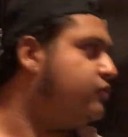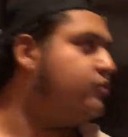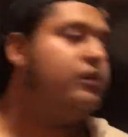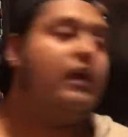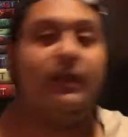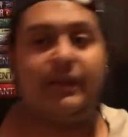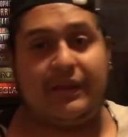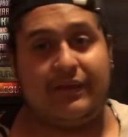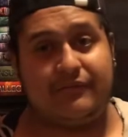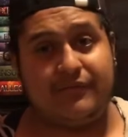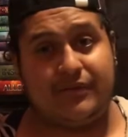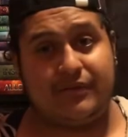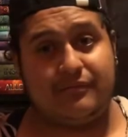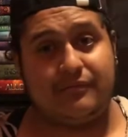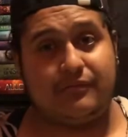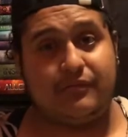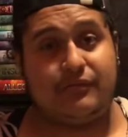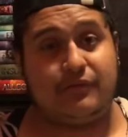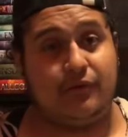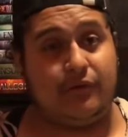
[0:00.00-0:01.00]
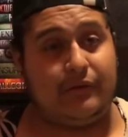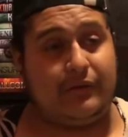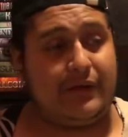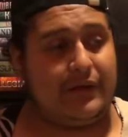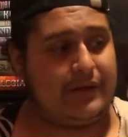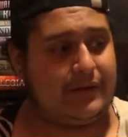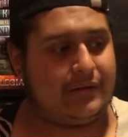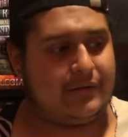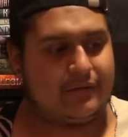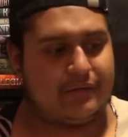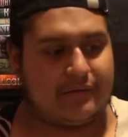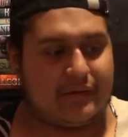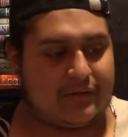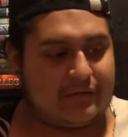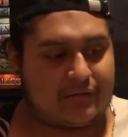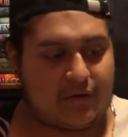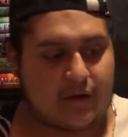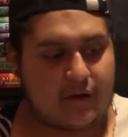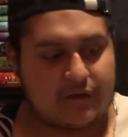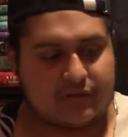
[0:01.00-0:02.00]
11? So like
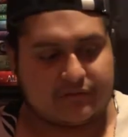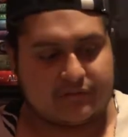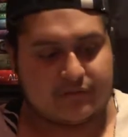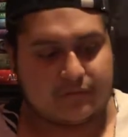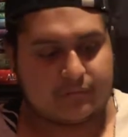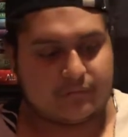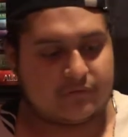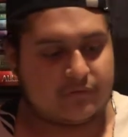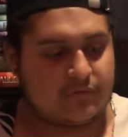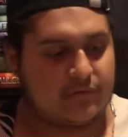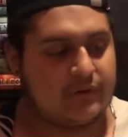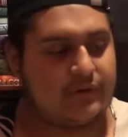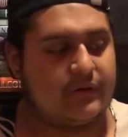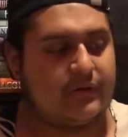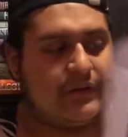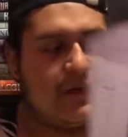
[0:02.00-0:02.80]
that's awesome. So, and then